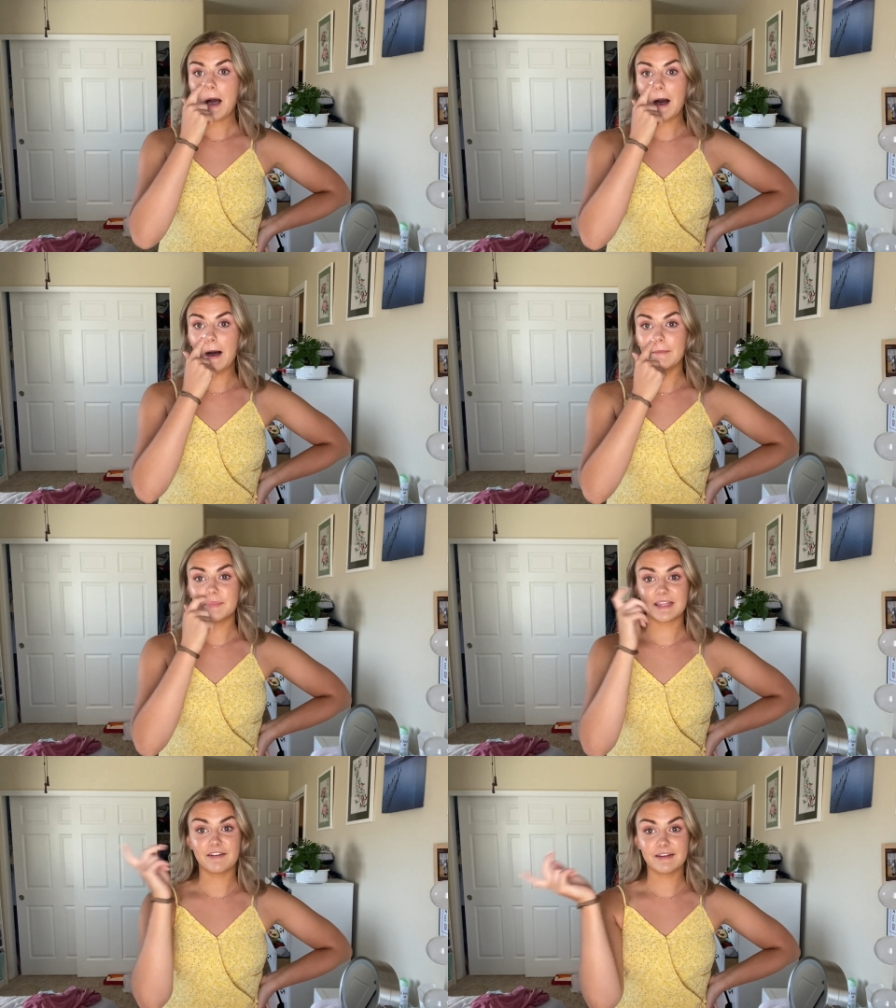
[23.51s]
Um,
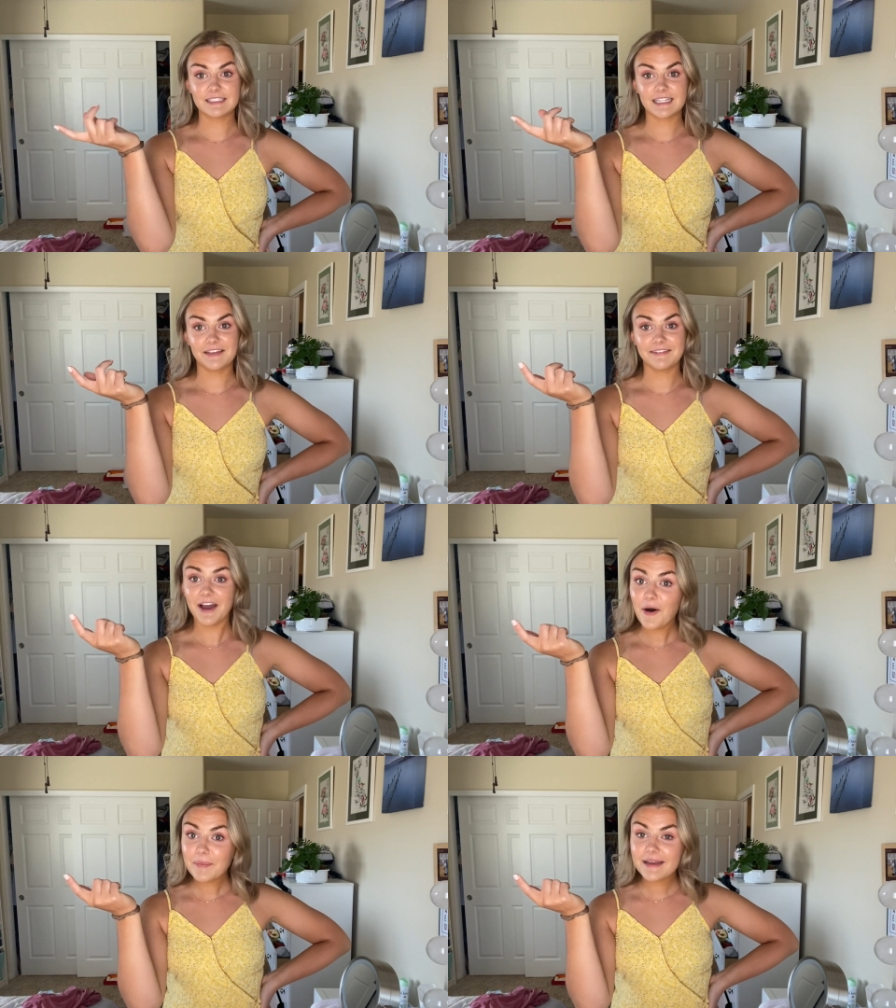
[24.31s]
but they recently
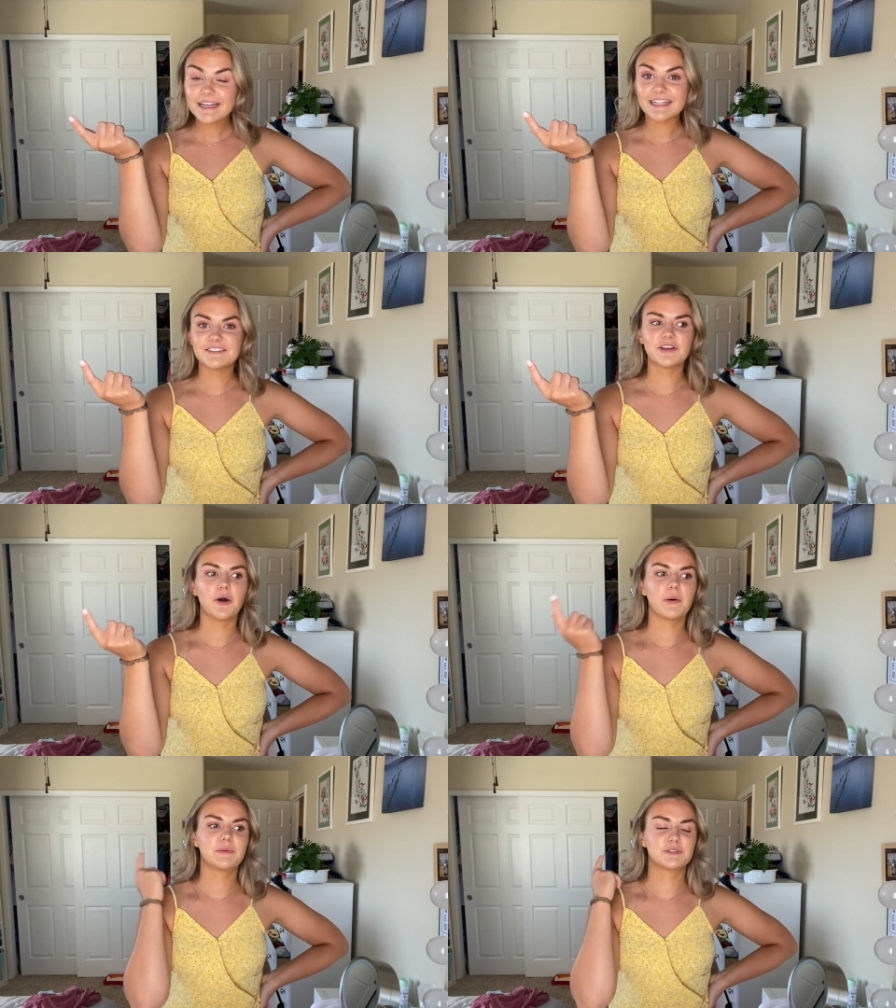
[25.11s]
reopened and
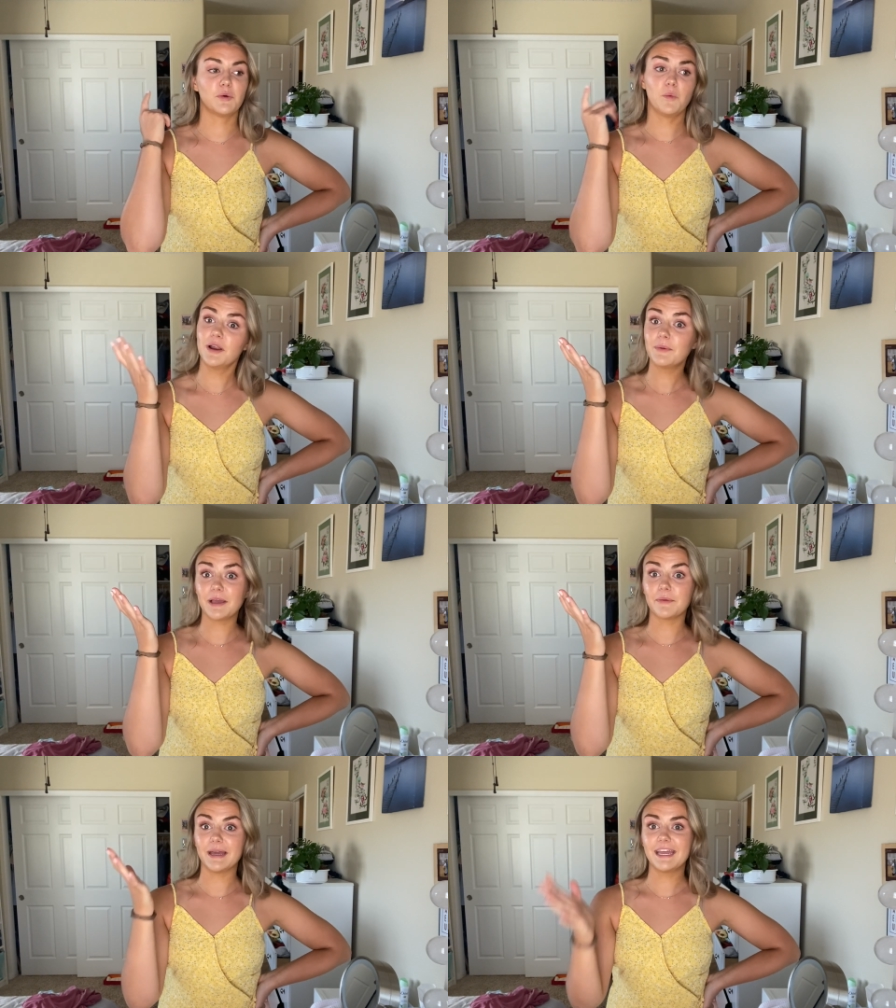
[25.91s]
so it was a one
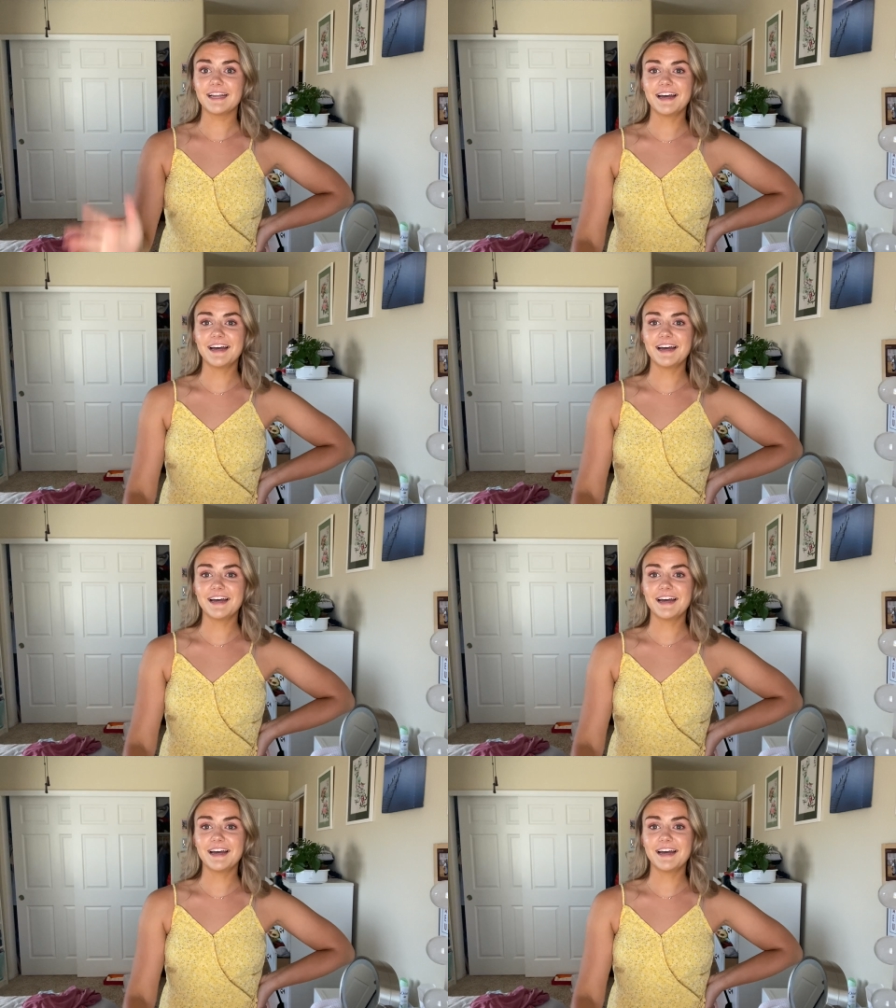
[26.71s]
week wait,